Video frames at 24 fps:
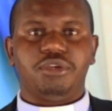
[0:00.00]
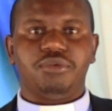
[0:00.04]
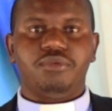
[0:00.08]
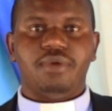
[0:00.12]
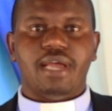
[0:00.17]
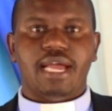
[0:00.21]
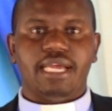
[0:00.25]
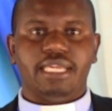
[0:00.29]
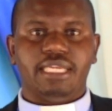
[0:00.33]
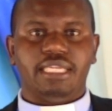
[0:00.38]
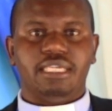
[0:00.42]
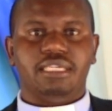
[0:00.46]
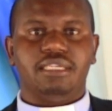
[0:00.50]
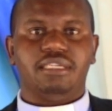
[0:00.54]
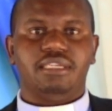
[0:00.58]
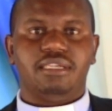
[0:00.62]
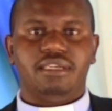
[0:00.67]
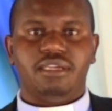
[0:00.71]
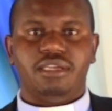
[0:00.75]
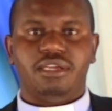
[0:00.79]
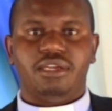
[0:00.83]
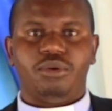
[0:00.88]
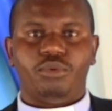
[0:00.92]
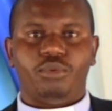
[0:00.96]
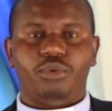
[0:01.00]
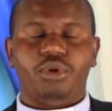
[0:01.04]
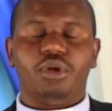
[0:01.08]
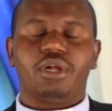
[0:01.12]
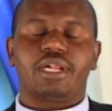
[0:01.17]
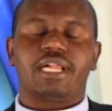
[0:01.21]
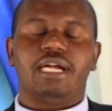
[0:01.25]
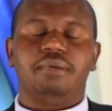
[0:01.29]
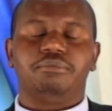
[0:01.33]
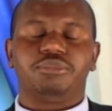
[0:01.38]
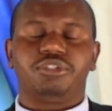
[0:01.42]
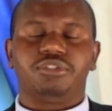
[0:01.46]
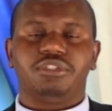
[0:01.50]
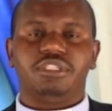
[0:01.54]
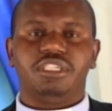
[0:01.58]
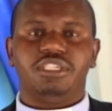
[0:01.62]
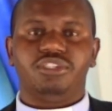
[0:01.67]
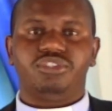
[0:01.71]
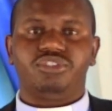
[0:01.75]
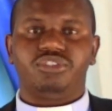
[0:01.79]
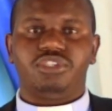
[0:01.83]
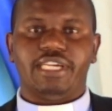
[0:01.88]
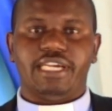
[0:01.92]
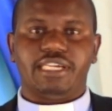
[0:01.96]
Miwani. Welcome to
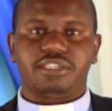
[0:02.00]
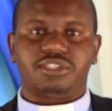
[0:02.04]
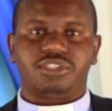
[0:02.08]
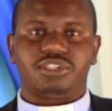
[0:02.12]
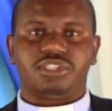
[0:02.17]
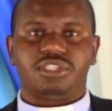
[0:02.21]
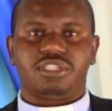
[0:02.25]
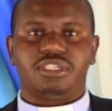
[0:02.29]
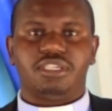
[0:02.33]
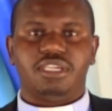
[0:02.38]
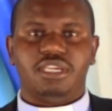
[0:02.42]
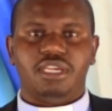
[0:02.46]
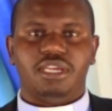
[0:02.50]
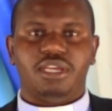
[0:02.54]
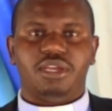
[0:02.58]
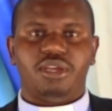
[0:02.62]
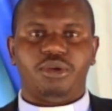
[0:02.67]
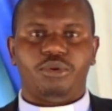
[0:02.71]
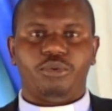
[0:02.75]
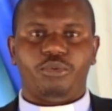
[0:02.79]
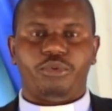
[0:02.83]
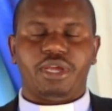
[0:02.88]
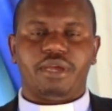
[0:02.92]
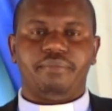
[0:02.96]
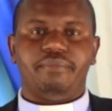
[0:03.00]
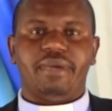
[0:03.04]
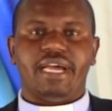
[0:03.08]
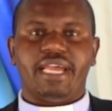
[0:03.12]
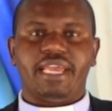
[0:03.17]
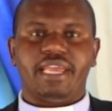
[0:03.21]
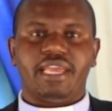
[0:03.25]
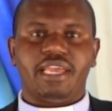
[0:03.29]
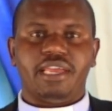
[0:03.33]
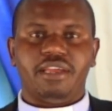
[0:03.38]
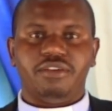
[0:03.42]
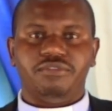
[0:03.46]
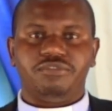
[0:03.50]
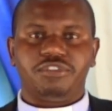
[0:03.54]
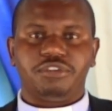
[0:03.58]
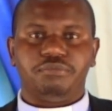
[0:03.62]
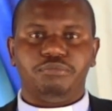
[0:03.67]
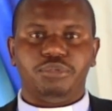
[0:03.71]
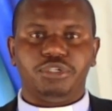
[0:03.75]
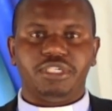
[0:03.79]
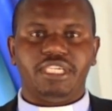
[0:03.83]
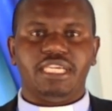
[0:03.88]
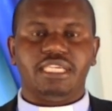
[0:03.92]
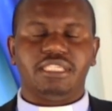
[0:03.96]
this church, whereby
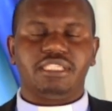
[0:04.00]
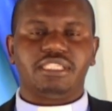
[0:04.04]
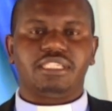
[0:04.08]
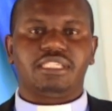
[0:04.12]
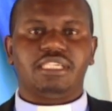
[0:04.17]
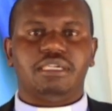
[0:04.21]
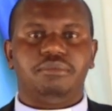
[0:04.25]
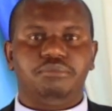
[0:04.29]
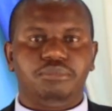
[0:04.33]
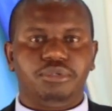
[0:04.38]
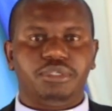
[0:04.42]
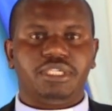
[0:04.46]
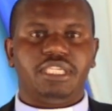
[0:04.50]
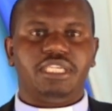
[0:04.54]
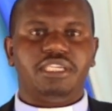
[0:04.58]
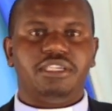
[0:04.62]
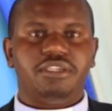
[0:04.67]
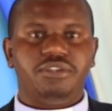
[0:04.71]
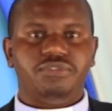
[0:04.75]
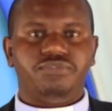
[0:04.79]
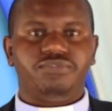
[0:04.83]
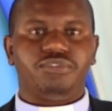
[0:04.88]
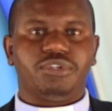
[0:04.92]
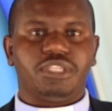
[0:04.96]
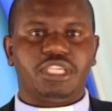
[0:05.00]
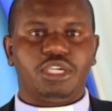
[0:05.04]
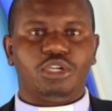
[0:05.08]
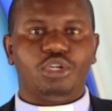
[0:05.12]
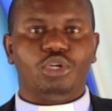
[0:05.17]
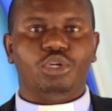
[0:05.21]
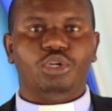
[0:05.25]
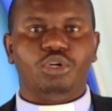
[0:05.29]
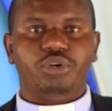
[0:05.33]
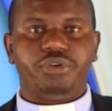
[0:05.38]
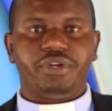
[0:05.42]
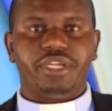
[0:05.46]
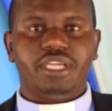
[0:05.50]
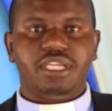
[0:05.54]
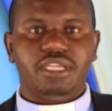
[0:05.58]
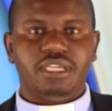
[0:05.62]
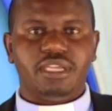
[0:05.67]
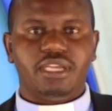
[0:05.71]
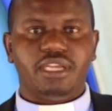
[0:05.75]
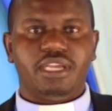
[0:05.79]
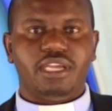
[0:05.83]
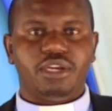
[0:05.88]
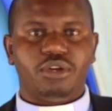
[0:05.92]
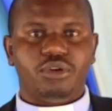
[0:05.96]
everybody is somebody for the
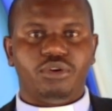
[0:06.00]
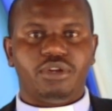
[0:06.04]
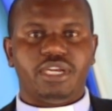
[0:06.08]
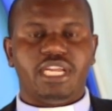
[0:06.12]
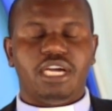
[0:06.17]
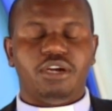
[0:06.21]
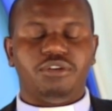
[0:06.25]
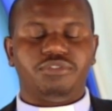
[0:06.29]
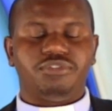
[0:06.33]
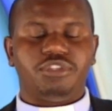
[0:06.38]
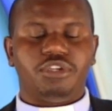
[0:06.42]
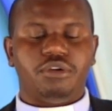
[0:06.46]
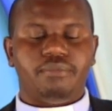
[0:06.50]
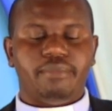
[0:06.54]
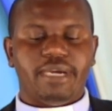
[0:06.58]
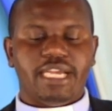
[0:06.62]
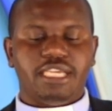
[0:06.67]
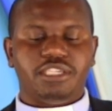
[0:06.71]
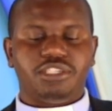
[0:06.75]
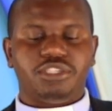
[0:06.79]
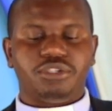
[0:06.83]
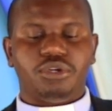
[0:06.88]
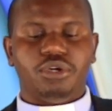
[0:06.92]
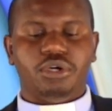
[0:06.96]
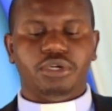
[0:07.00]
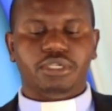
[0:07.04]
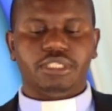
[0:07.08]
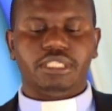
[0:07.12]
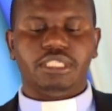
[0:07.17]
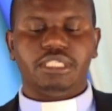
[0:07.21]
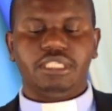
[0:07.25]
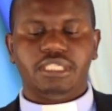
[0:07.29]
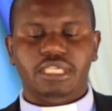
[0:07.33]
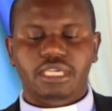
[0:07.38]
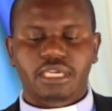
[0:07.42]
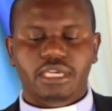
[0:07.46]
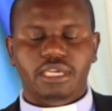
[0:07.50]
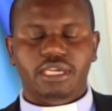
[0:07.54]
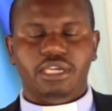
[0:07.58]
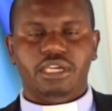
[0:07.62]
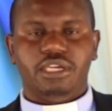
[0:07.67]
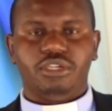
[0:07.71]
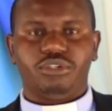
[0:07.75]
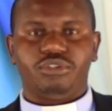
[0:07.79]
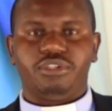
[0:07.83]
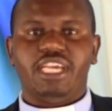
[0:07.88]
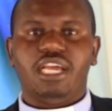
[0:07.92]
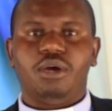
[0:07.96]
glory and honor of the Almighty God.
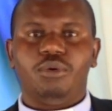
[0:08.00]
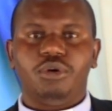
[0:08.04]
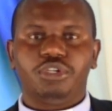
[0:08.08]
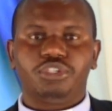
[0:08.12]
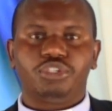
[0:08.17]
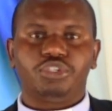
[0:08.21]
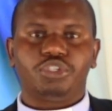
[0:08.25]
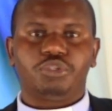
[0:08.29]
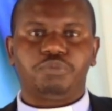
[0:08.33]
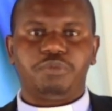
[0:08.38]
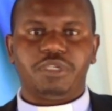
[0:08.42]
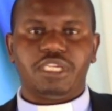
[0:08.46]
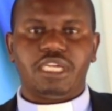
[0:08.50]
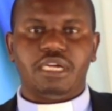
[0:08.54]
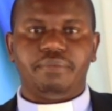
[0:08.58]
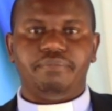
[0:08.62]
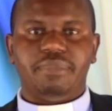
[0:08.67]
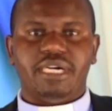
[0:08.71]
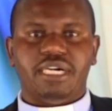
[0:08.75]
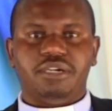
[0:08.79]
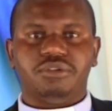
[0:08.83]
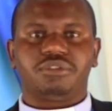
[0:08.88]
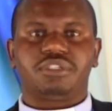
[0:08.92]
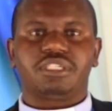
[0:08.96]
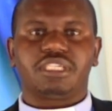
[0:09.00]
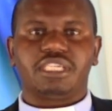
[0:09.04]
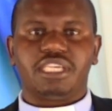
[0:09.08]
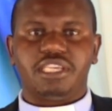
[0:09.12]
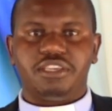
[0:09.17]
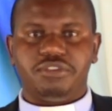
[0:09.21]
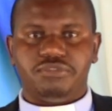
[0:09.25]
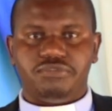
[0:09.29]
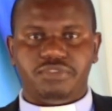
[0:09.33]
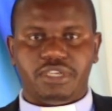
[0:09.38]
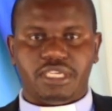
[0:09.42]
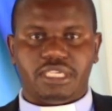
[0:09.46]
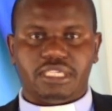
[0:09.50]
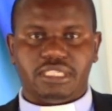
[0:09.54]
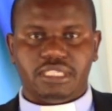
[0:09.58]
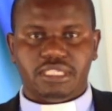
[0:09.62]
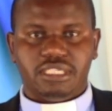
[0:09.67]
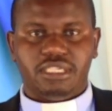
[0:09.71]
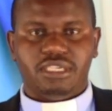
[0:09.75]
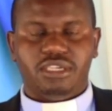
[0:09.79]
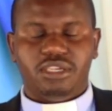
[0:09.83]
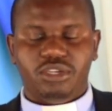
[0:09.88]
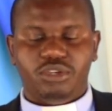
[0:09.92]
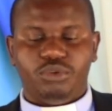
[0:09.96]
Today I want to speak about giving,
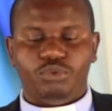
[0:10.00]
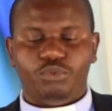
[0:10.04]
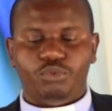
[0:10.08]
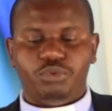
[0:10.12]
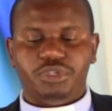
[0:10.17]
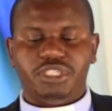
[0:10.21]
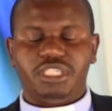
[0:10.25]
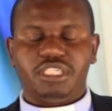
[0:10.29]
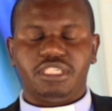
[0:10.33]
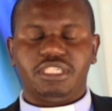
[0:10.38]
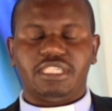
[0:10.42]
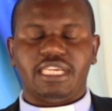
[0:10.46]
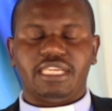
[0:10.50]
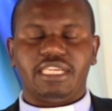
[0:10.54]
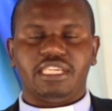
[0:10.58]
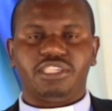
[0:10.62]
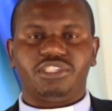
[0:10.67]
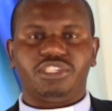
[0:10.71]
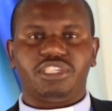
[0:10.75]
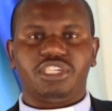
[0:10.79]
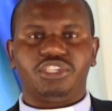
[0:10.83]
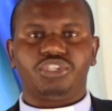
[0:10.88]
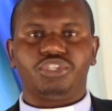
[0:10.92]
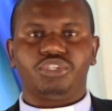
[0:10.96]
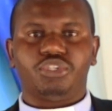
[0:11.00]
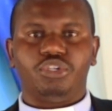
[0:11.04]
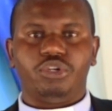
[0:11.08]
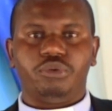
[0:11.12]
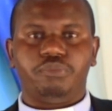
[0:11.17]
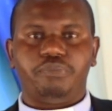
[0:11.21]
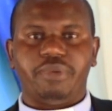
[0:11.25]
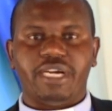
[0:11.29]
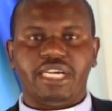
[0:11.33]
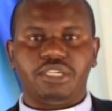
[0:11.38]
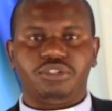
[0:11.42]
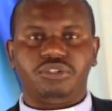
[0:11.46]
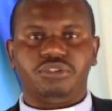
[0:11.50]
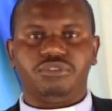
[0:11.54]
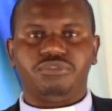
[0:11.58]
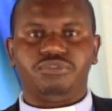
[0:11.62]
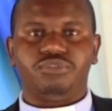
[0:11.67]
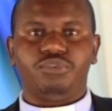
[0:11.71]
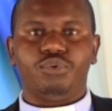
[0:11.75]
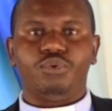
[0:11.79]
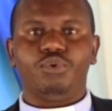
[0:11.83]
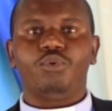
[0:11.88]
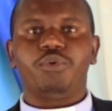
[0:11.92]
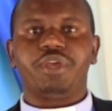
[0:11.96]
which is an essential part
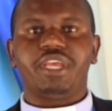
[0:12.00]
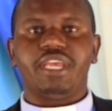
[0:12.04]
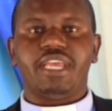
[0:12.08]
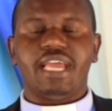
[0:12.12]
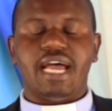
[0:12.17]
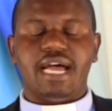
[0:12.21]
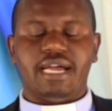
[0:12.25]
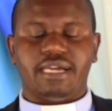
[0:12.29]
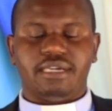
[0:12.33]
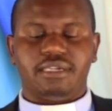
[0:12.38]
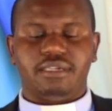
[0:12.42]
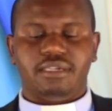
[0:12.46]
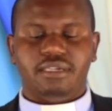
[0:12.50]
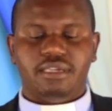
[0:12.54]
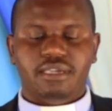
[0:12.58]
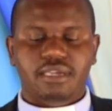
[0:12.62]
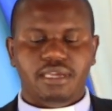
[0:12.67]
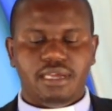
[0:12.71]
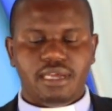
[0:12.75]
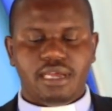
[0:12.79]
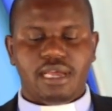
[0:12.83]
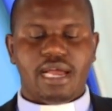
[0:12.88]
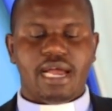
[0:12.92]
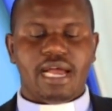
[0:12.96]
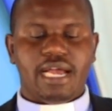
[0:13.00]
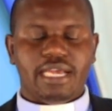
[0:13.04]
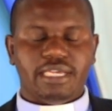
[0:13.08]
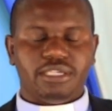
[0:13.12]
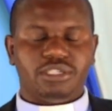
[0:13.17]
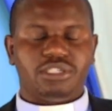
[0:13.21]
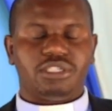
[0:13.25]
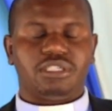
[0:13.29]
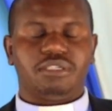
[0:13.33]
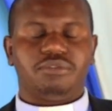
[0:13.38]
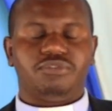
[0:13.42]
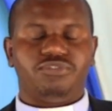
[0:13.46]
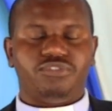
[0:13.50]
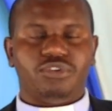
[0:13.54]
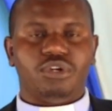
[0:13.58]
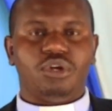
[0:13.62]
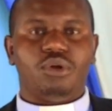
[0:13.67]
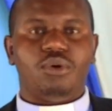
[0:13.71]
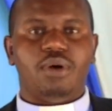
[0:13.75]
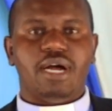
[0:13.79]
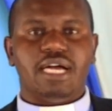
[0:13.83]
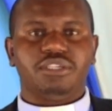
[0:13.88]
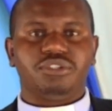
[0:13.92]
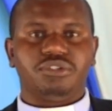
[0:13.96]
of who we are as
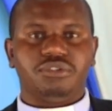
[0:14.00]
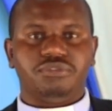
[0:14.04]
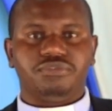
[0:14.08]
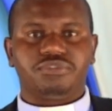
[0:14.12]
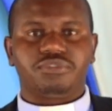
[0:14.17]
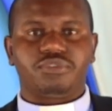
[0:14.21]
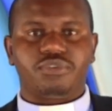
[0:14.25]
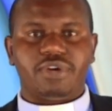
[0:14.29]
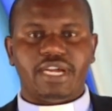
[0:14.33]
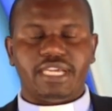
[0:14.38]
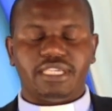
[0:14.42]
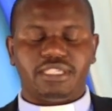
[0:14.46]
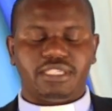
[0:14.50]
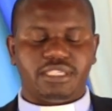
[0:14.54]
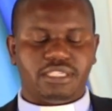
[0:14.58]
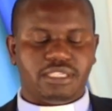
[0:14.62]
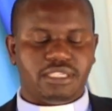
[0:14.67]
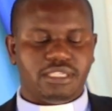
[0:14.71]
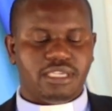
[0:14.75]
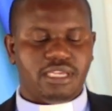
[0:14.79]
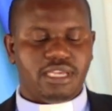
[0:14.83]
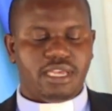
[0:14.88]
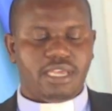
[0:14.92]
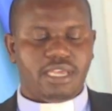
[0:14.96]
followers of Christ.